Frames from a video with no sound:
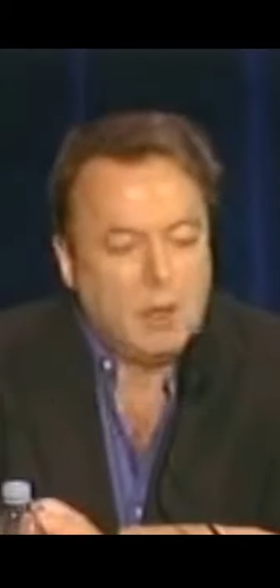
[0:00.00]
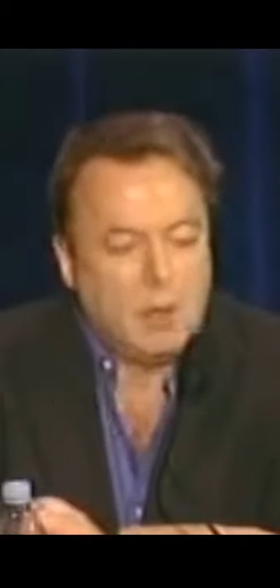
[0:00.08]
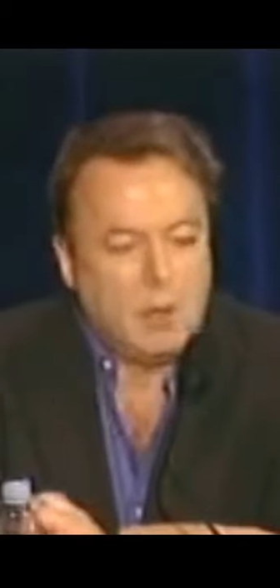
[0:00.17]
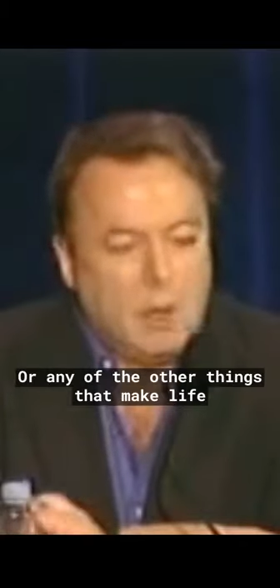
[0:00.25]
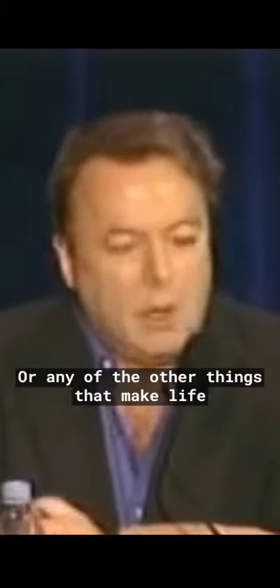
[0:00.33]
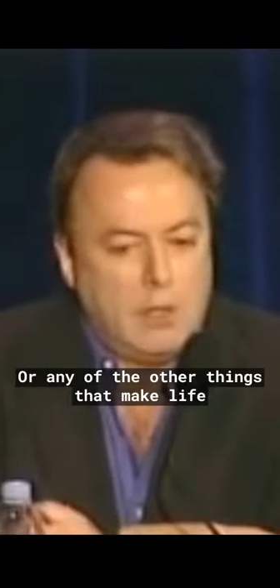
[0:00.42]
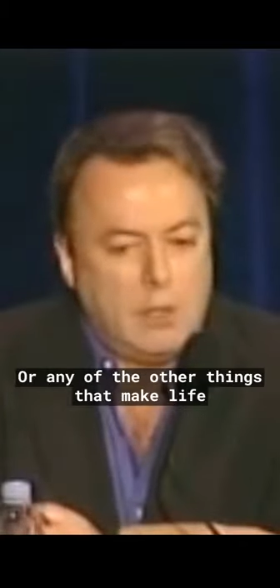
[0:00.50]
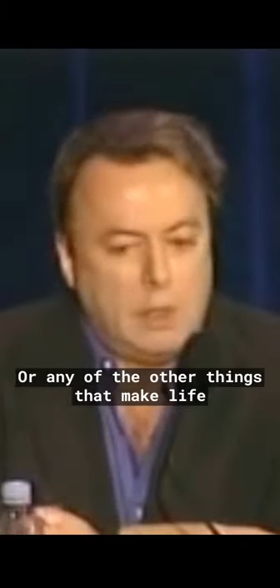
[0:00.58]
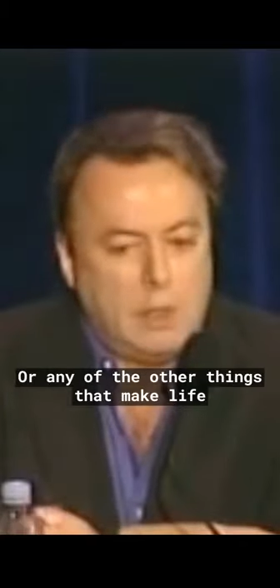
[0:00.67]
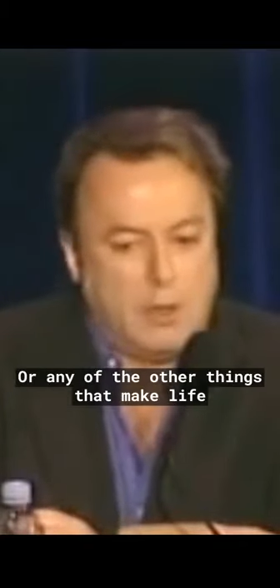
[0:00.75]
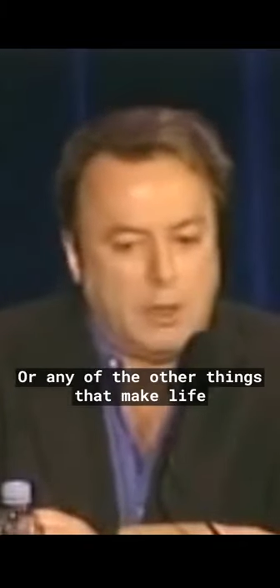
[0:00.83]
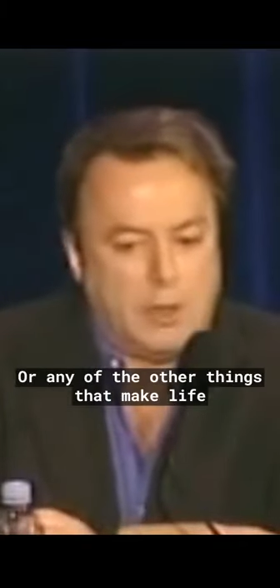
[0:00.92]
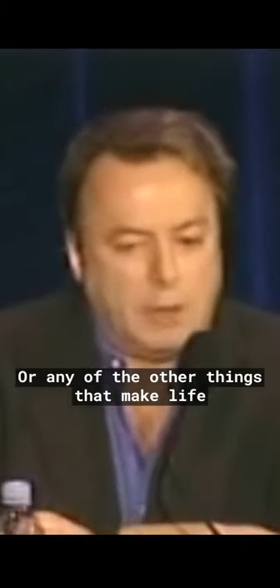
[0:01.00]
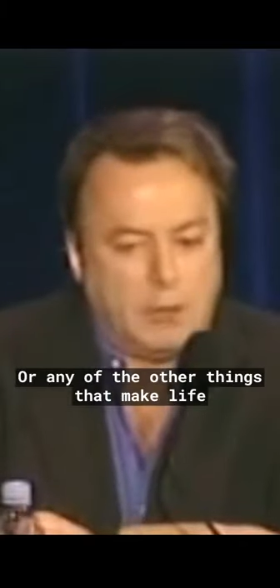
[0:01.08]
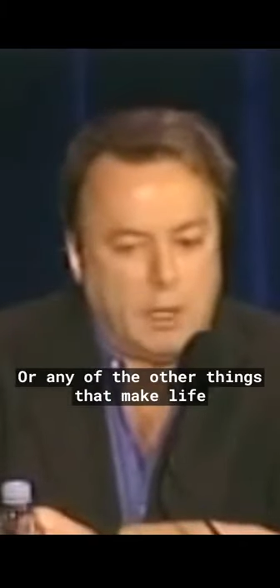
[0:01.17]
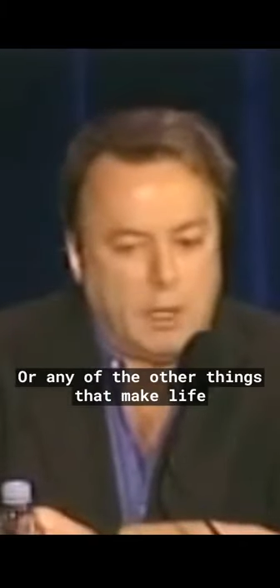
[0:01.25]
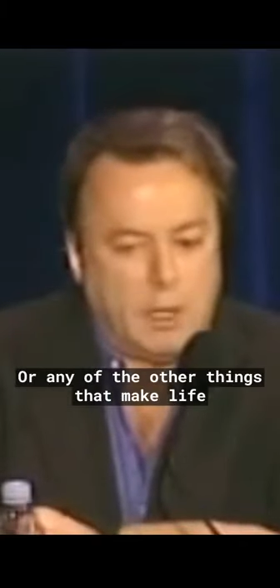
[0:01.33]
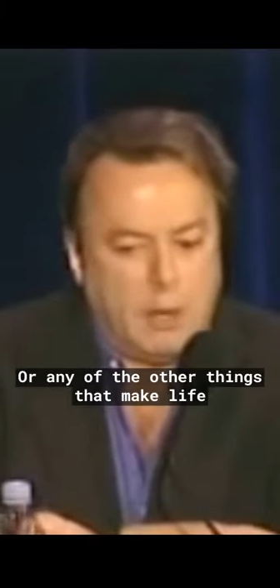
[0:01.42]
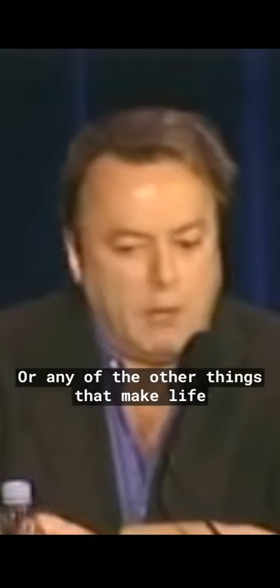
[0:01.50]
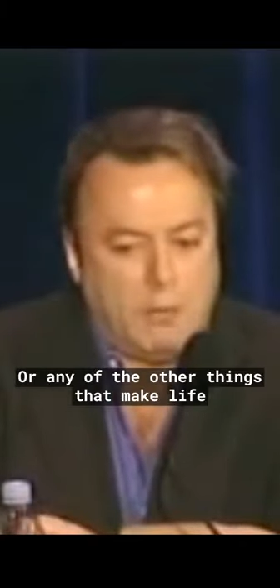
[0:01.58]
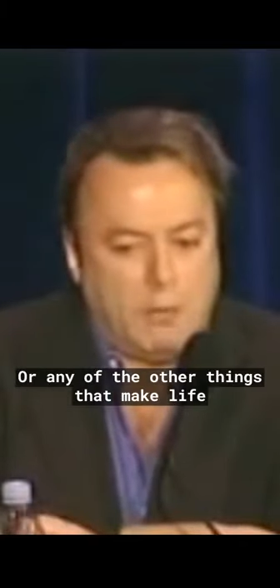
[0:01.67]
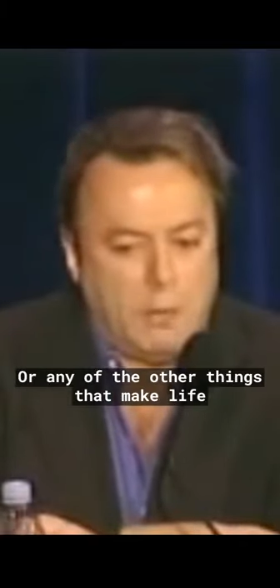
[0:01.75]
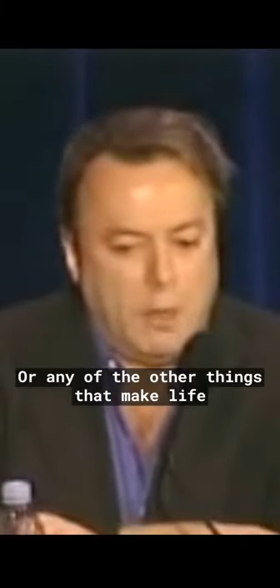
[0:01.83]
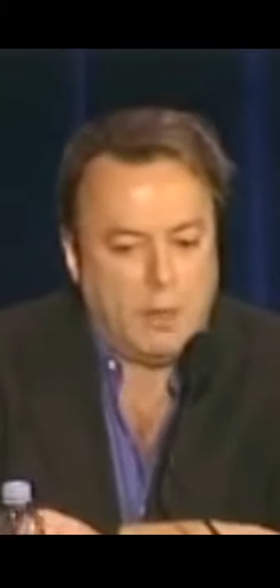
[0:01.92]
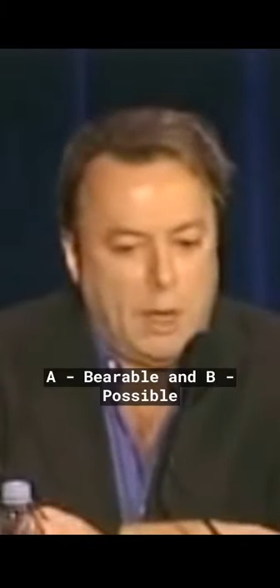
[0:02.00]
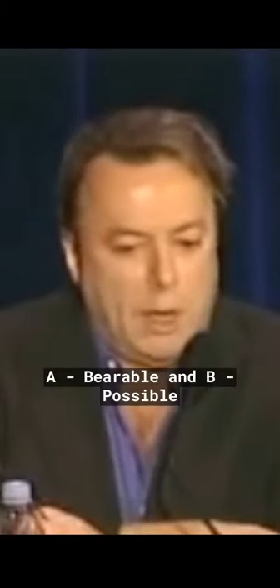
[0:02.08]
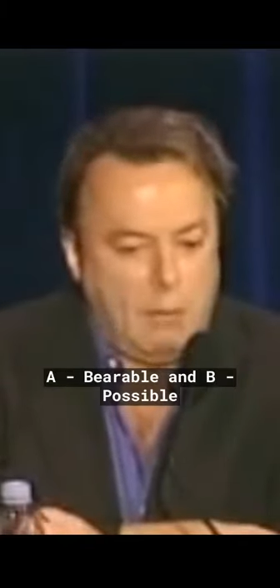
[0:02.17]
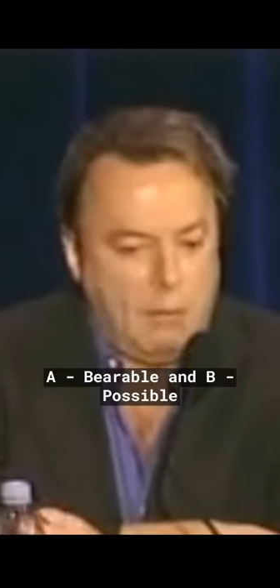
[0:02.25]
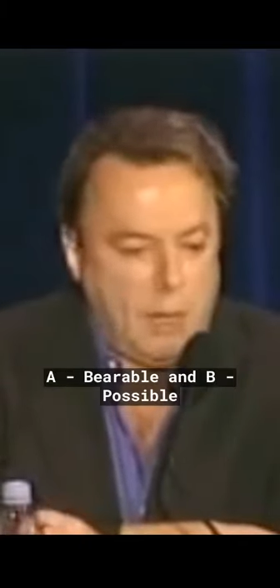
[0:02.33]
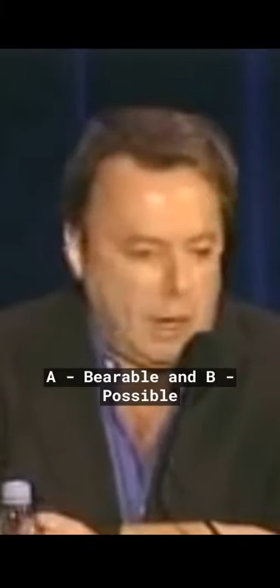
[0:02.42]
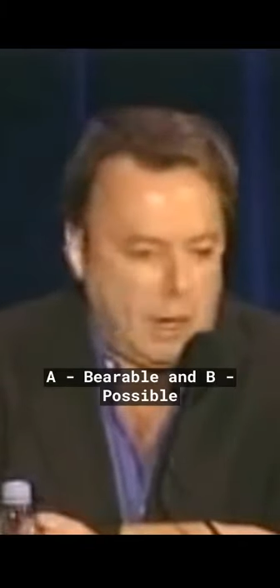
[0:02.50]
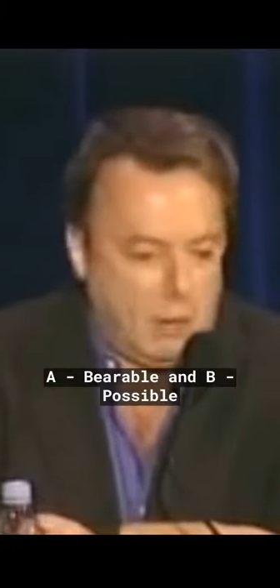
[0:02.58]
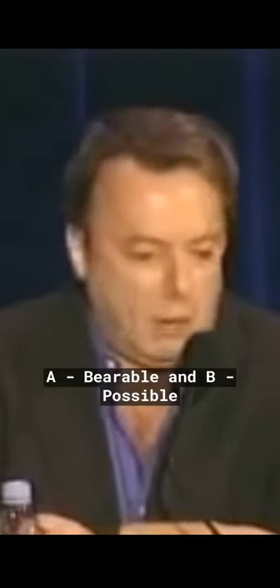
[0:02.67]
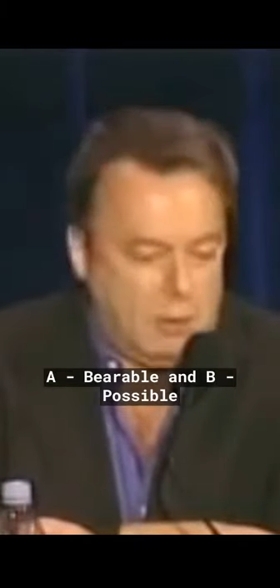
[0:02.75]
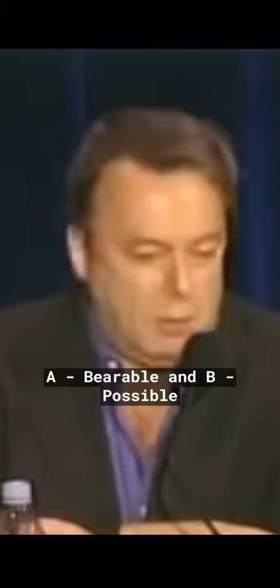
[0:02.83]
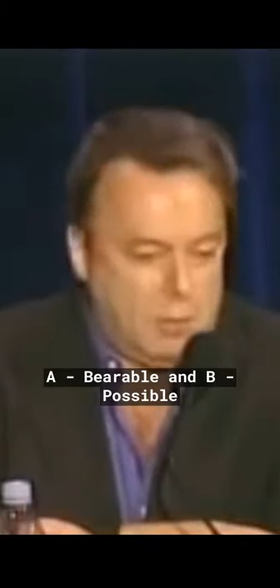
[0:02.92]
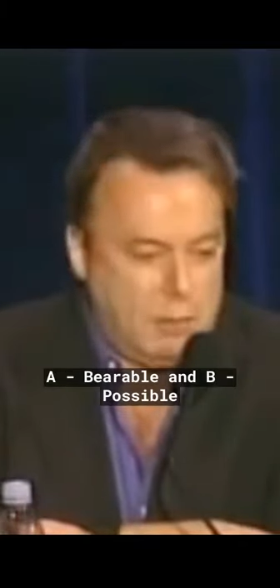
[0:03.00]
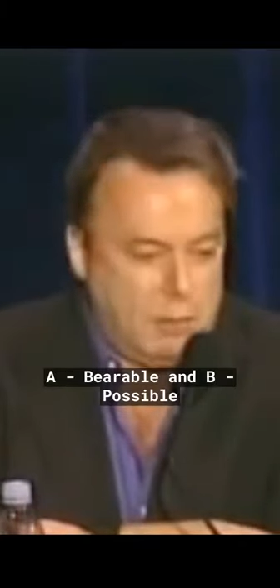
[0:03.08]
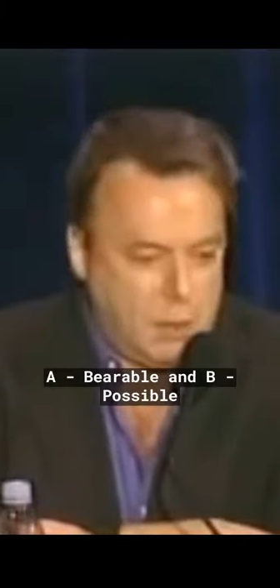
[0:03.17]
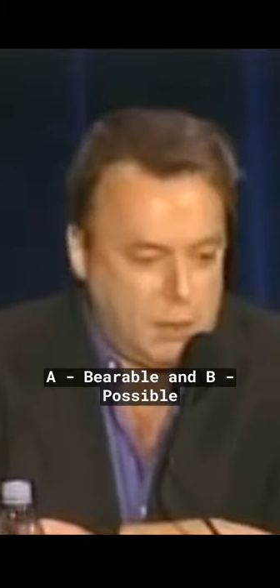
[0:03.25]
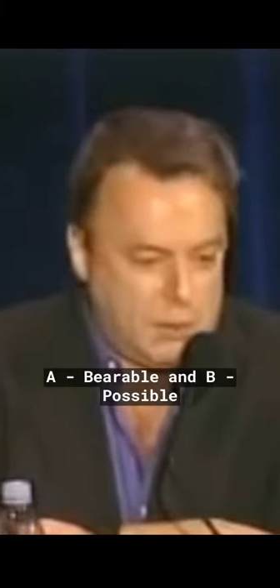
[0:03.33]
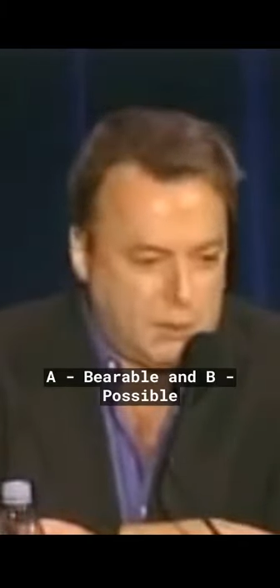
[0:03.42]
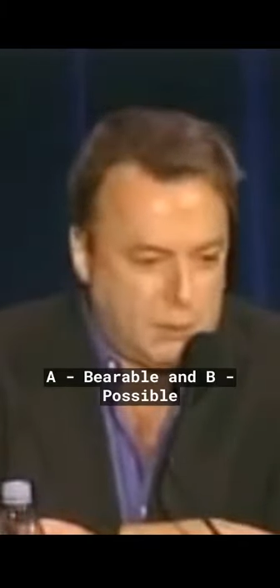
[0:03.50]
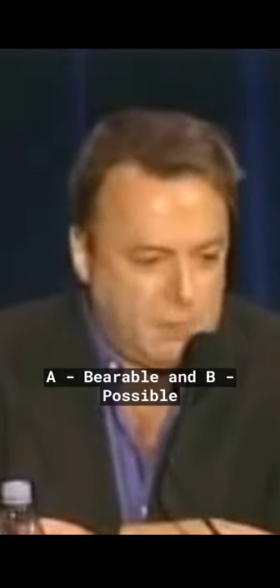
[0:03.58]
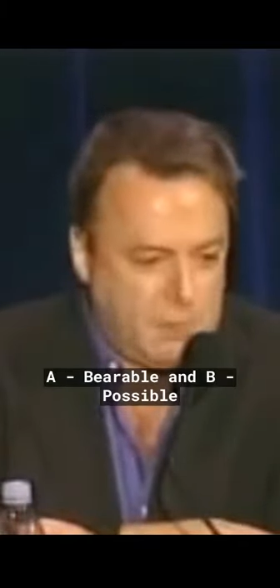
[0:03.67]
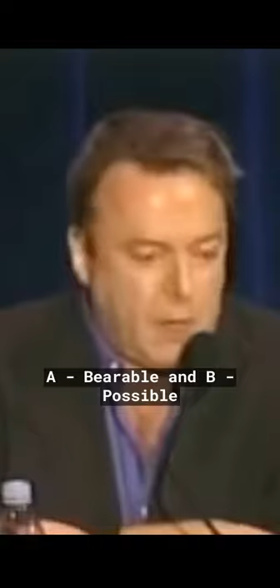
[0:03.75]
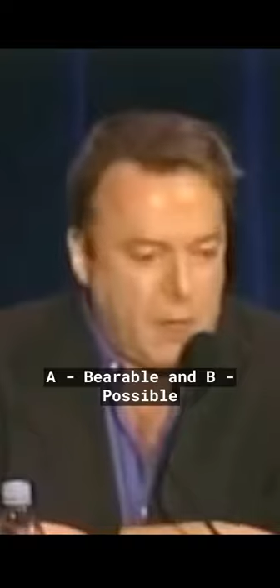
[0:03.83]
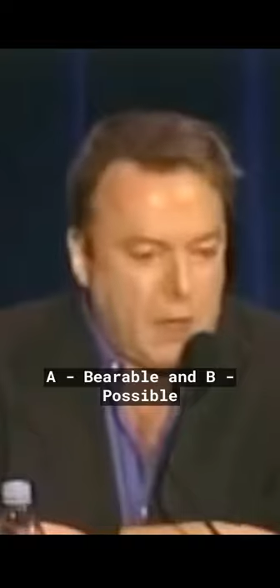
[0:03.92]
or any of the other things that make life A, bearable and B, possible.